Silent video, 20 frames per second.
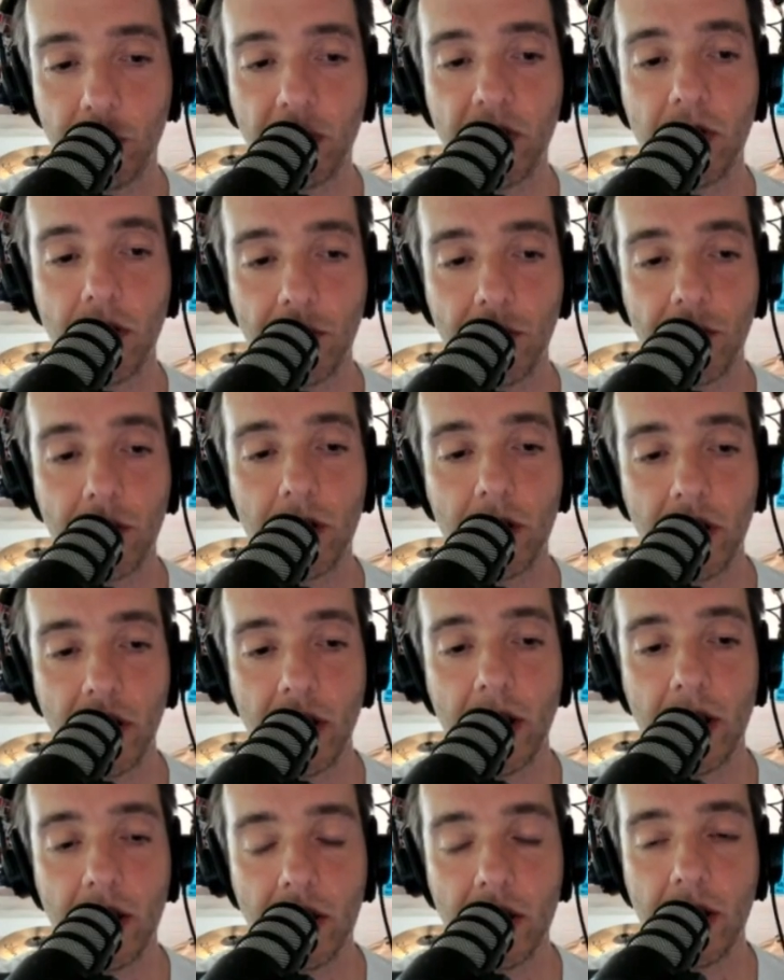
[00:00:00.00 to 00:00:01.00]

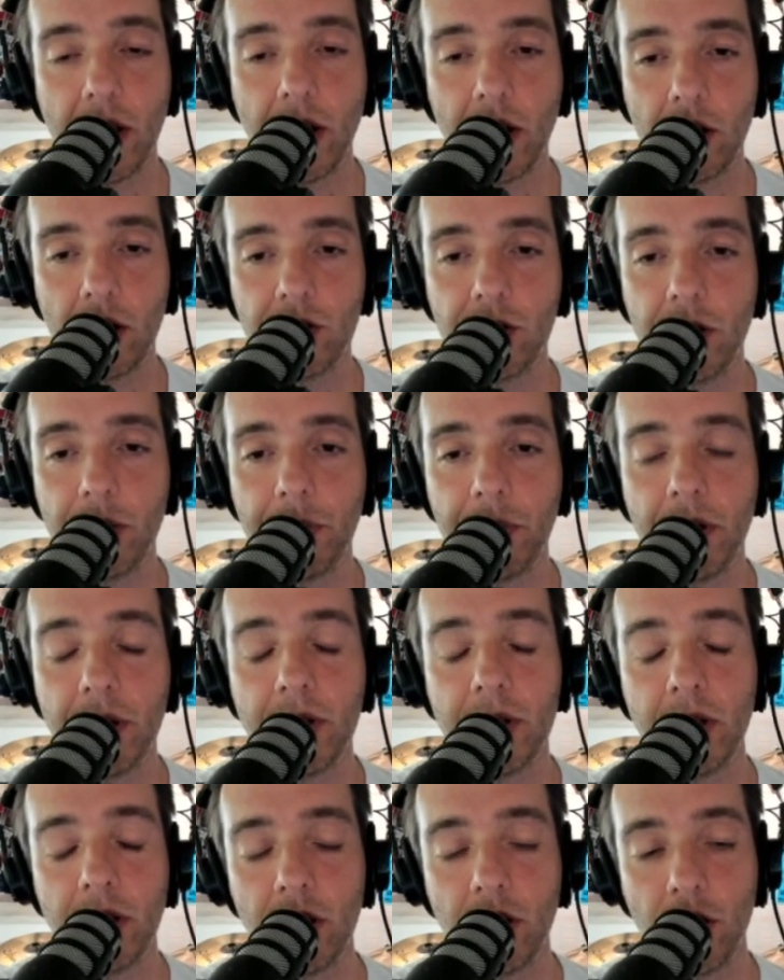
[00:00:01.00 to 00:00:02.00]
specifically in the
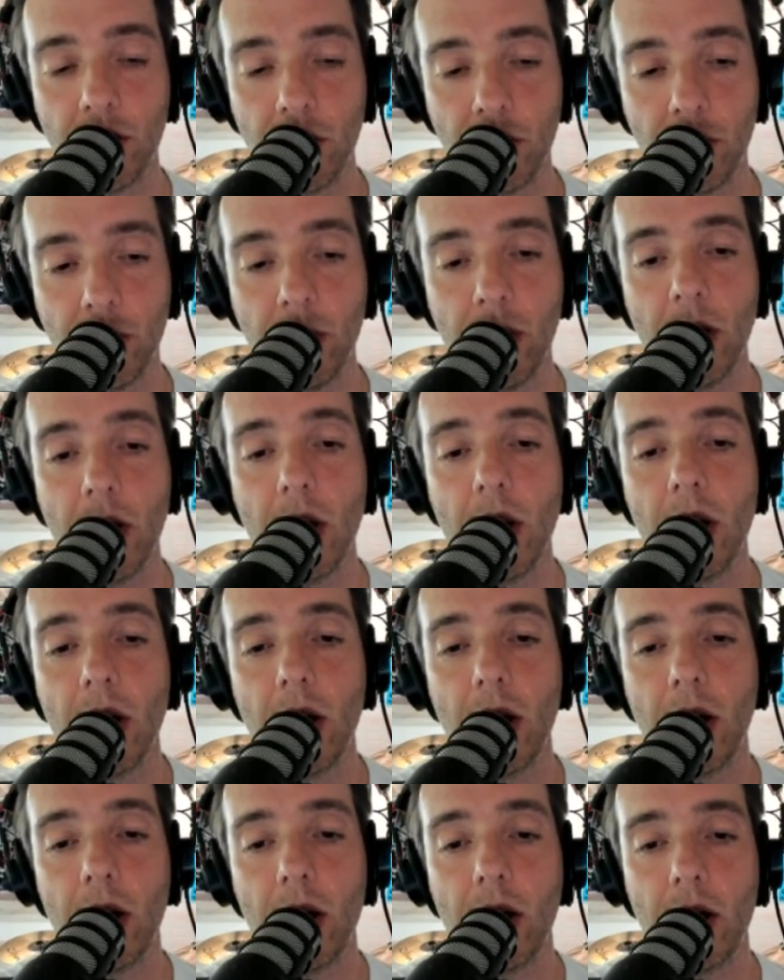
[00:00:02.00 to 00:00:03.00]
LGBTQ
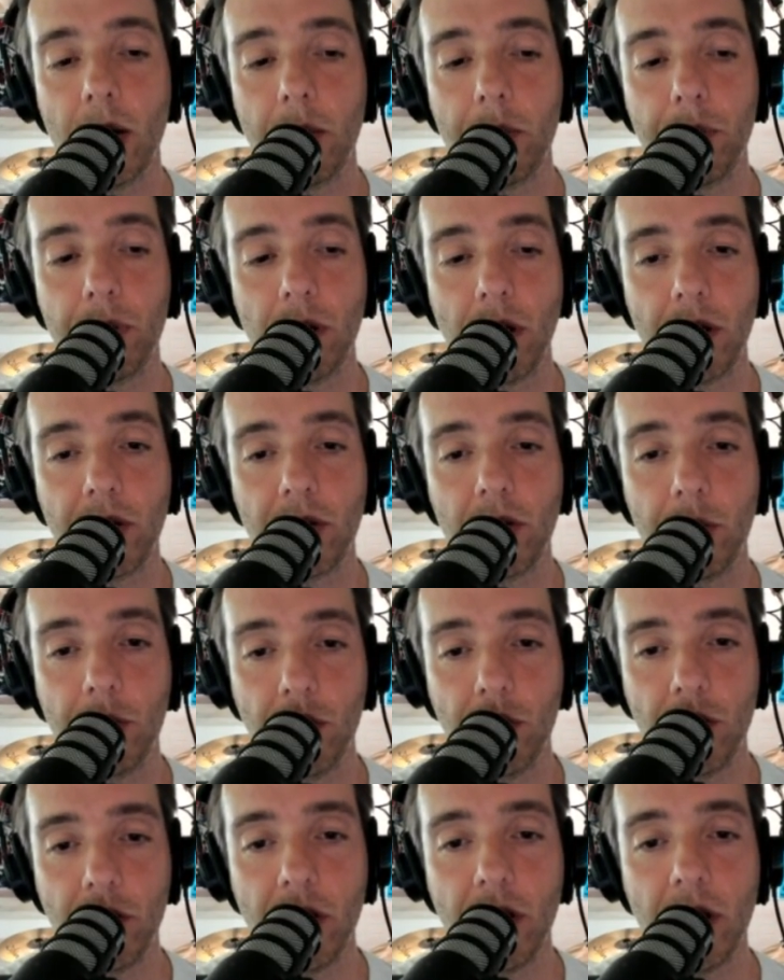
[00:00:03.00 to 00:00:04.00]
plus
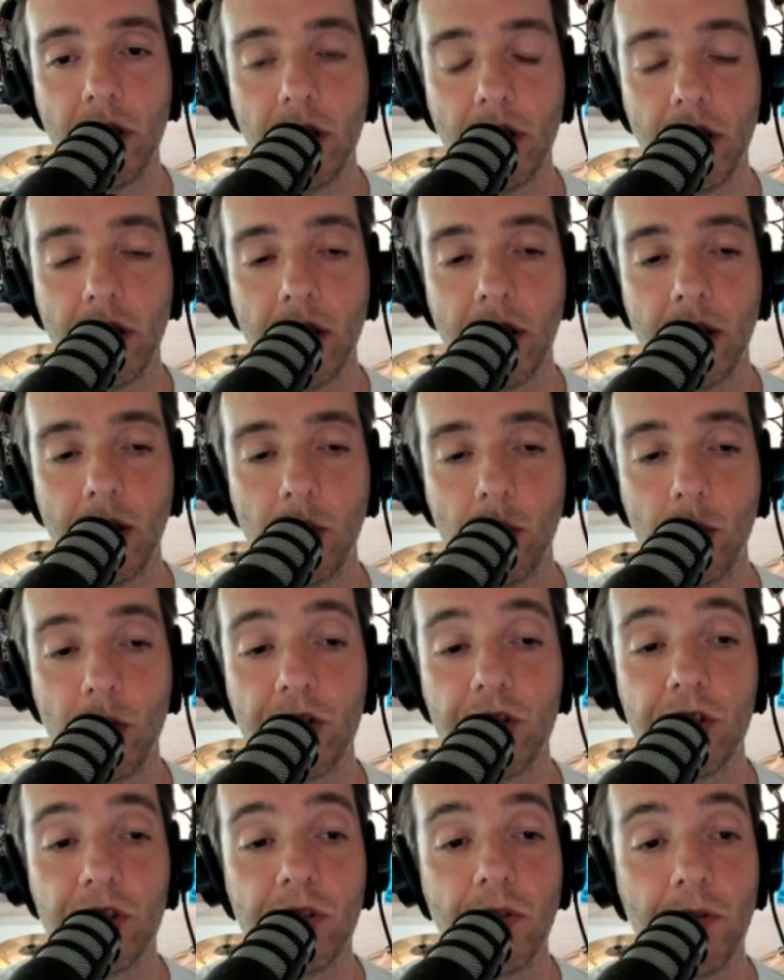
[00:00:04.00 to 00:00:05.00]
community,
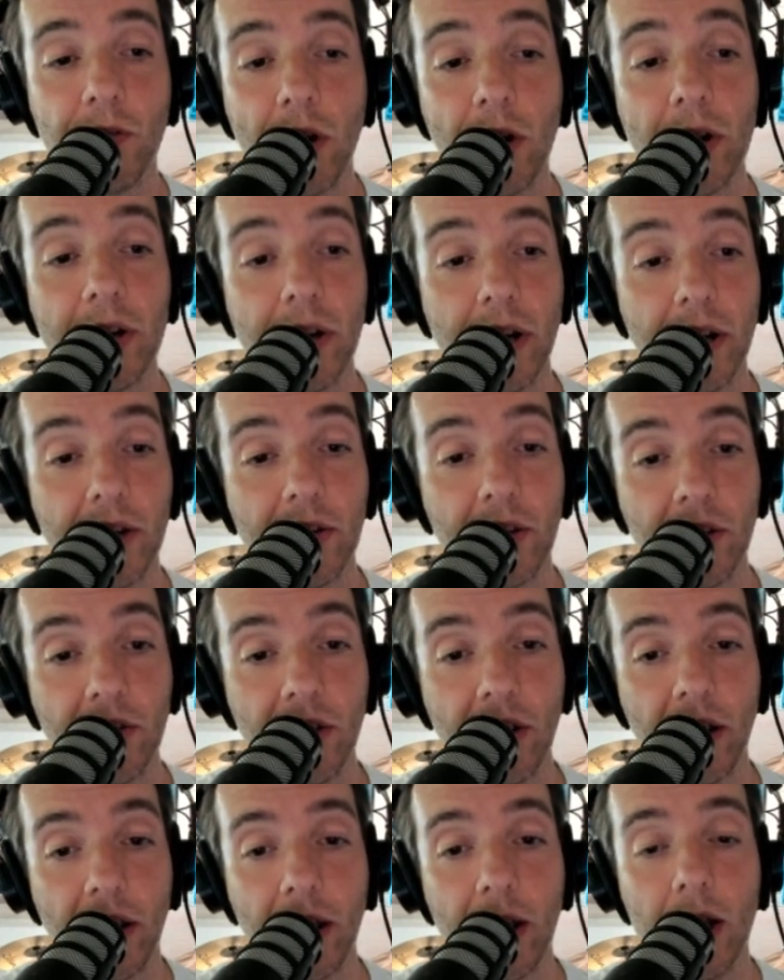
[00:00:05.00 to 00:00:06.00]
which is very nice to
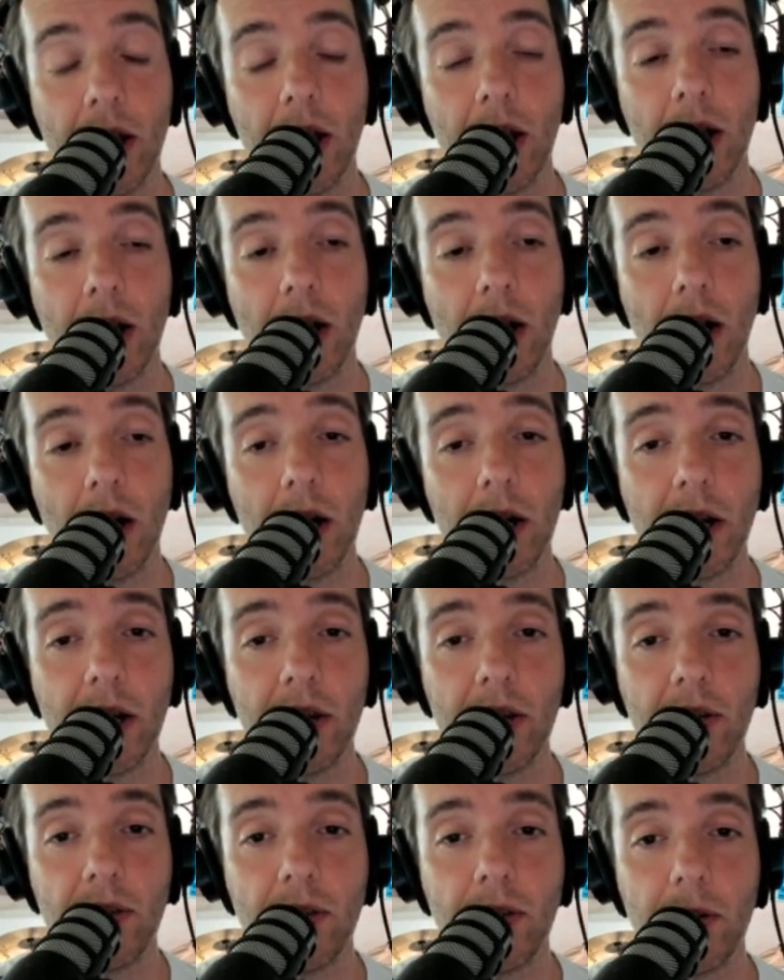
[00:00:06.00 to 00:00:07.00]
see.
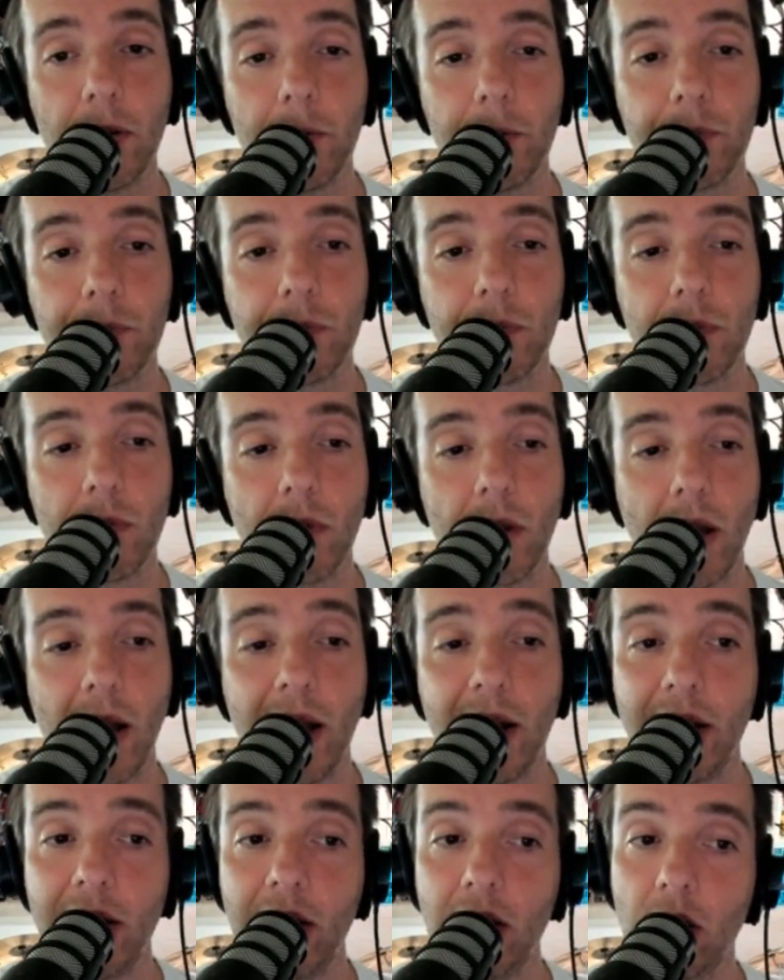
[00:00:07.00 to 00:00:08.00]
Huggins
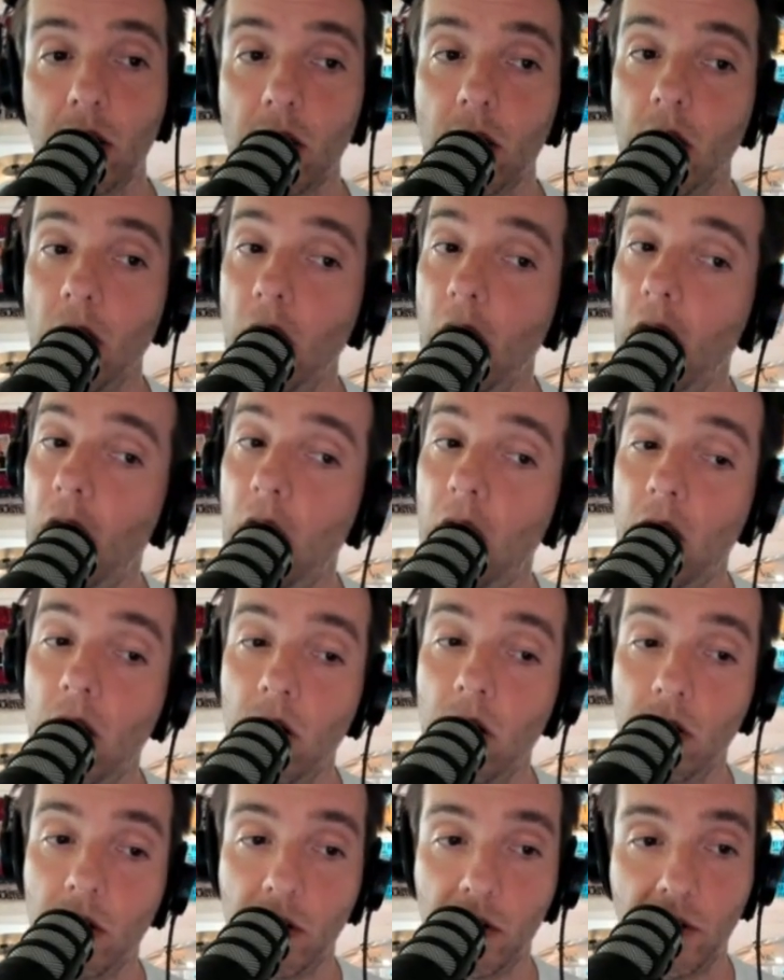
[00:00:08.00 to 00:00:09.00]
had a
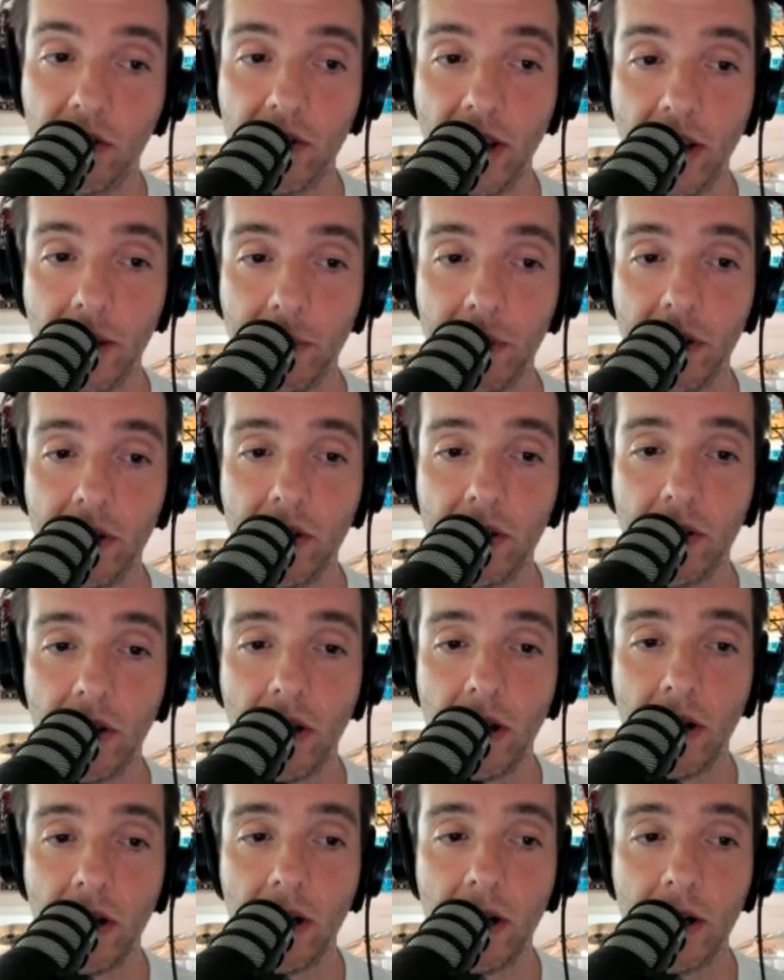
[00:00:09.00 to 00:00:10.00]
long statement,
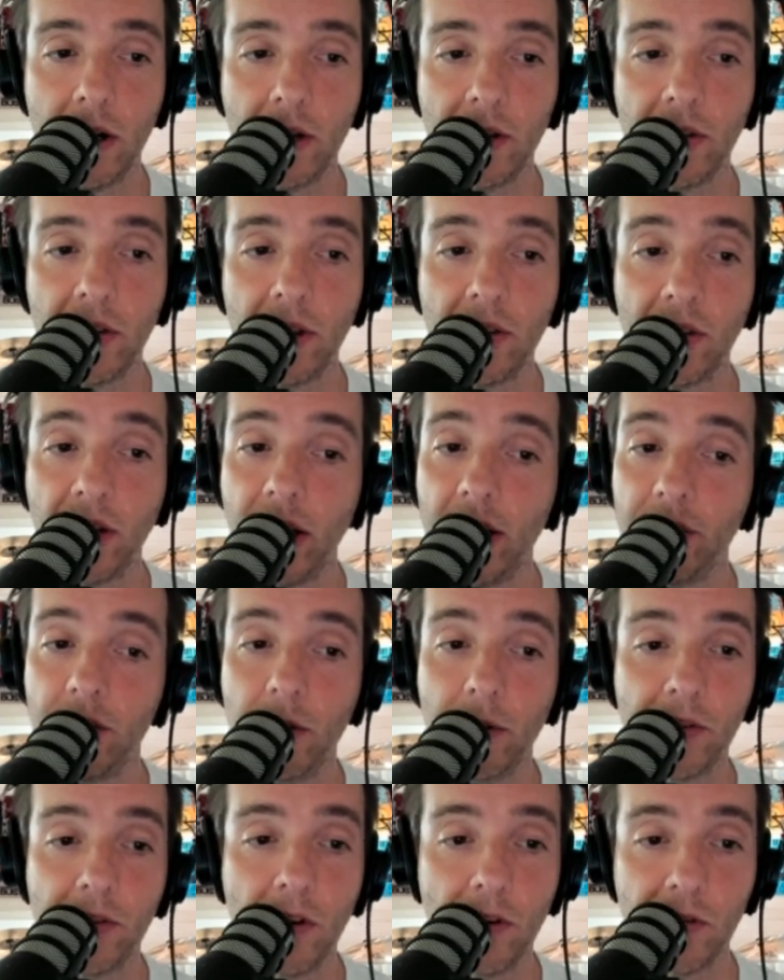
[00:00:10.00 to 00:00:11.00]
says, "I have
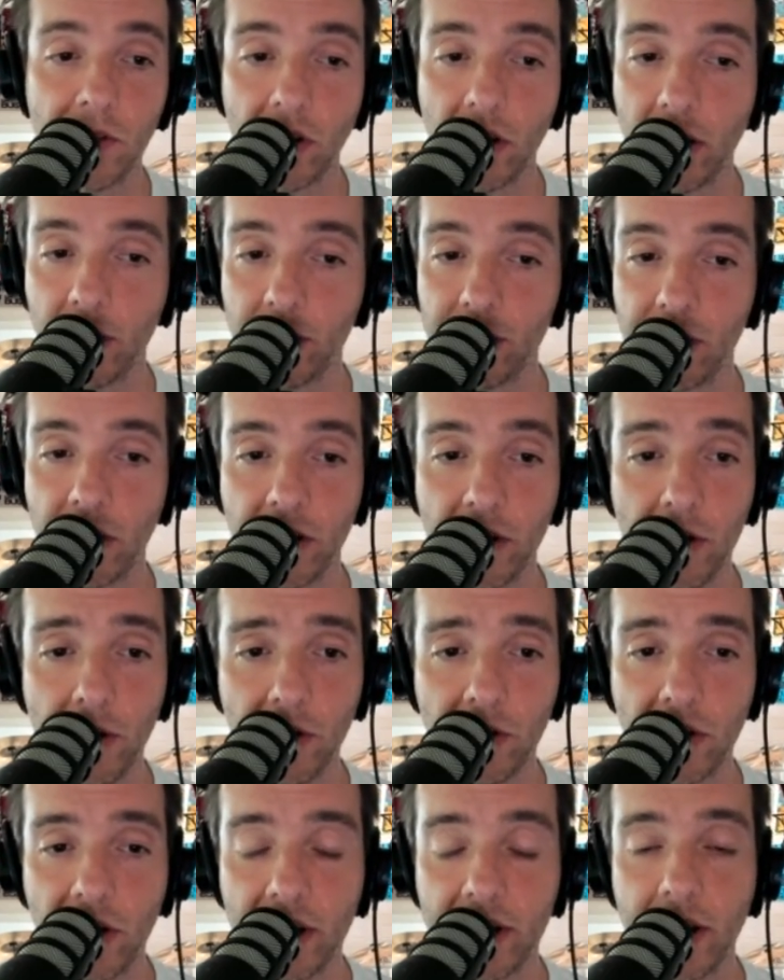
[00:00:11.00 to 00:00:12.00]
no excuse for the language I
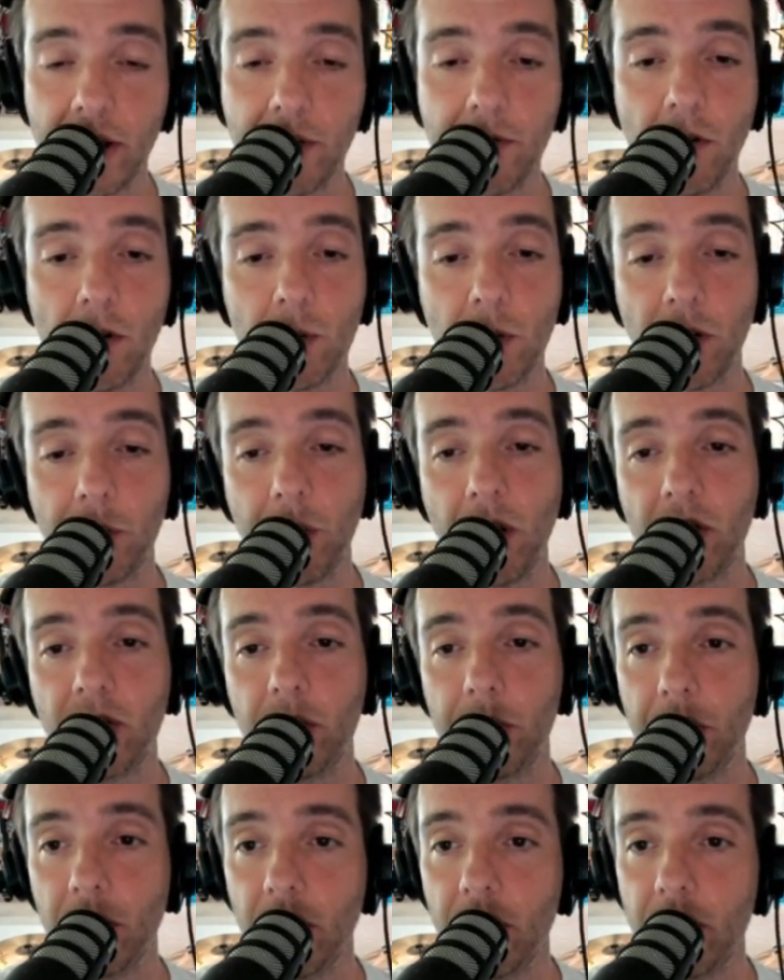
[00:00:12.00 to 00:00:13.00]
used, and I take full
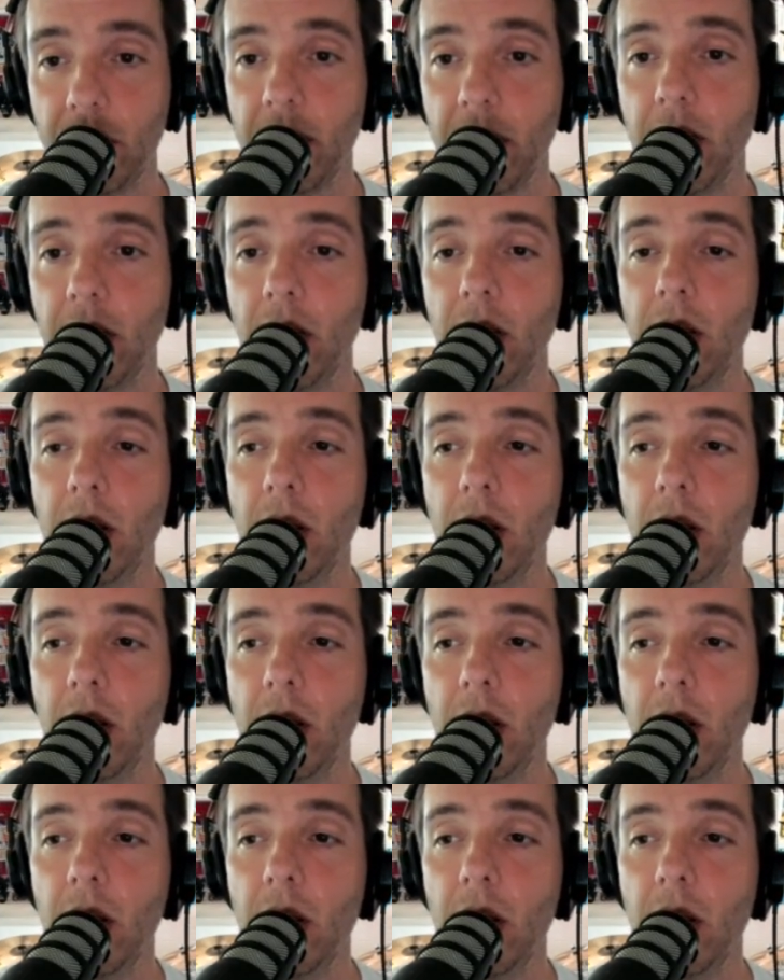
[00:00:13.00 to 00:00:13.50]
responsibility."